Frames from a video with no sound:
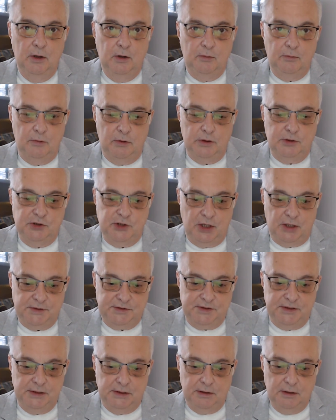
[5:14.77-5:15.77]
were
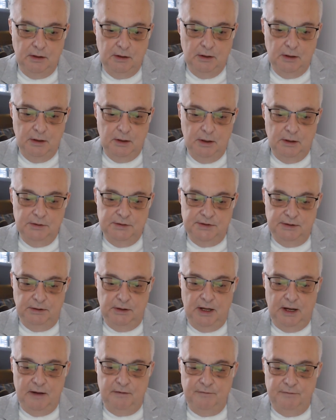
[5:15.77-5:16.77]
adjusting to
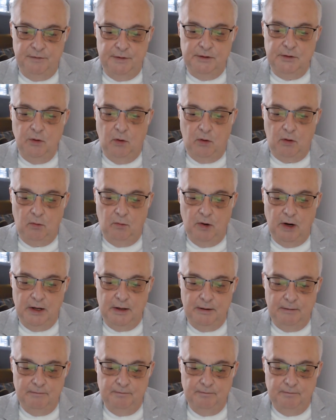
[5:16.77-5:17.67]
life in Norway.